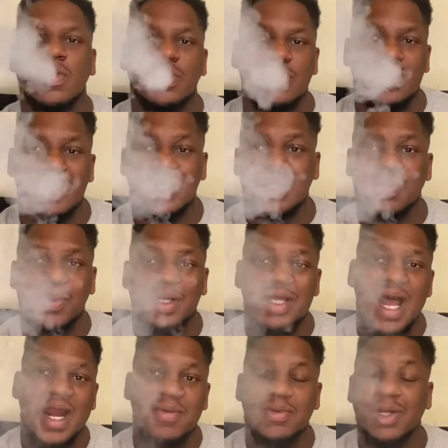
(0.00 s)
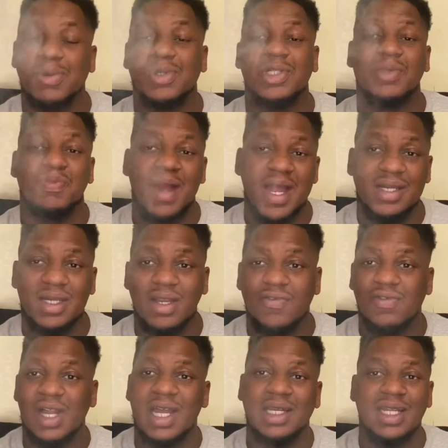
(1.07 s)
Just to put that into perspective,
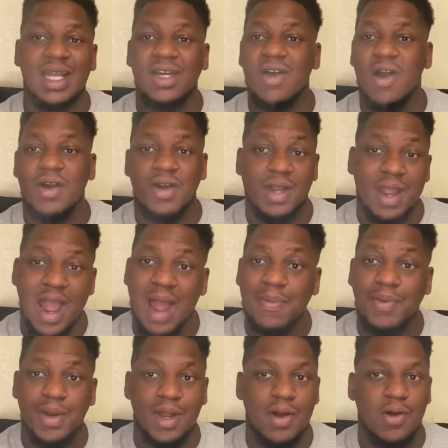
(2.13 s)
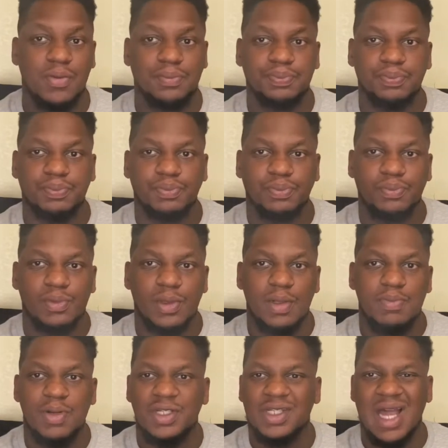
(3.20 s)
like Leonardo DiCaprio
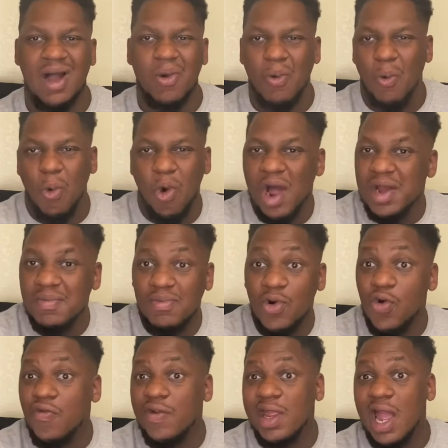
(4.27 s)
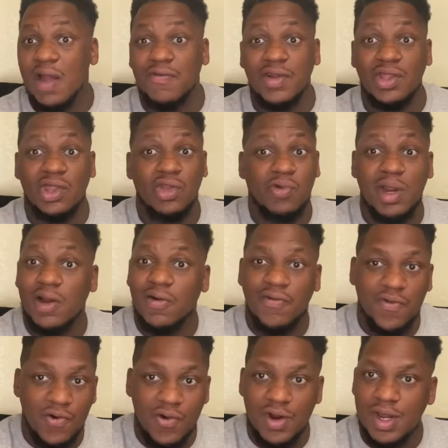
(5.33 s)
puts out one movie every 3 to
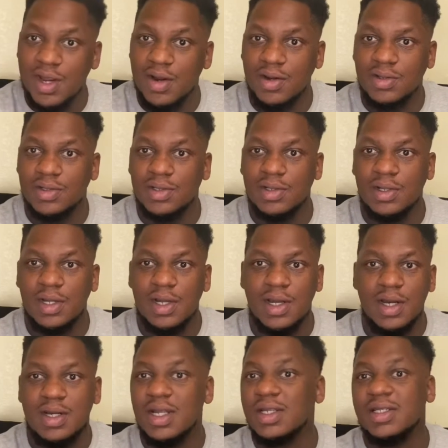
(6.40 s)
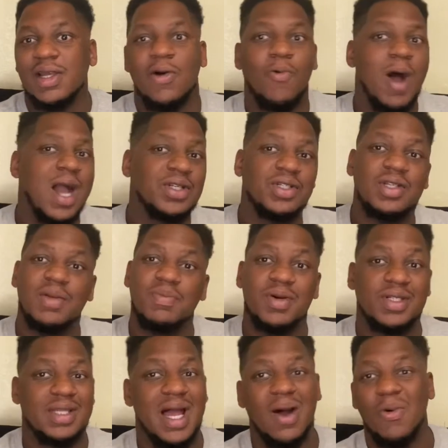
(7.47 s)
4 years. Denzel Washington
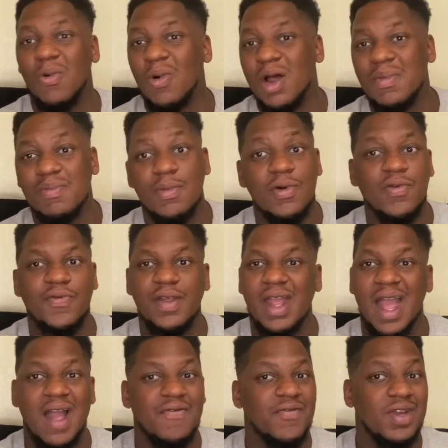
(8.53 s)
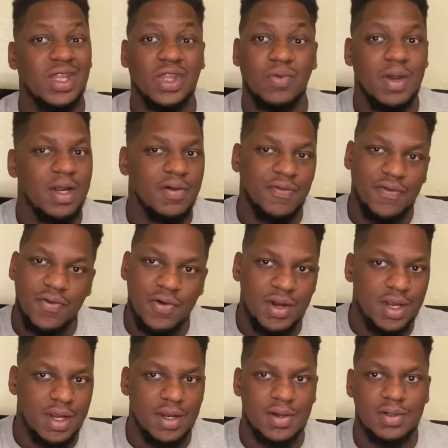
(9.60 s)
puts out one movie every 3 to 4
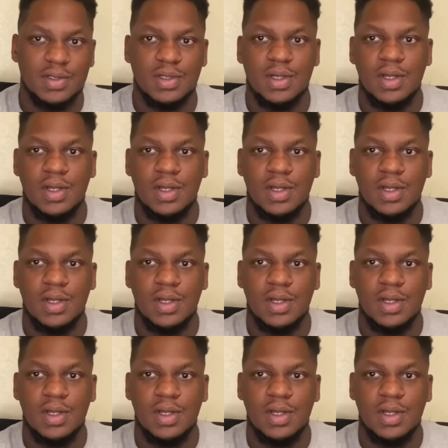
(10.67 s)
years.